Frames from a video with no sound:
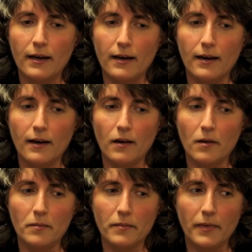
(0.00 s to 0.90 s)

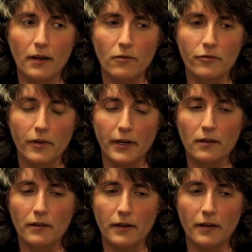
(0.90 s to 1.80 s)
And
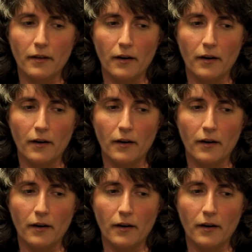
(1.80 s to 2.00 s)
frankly,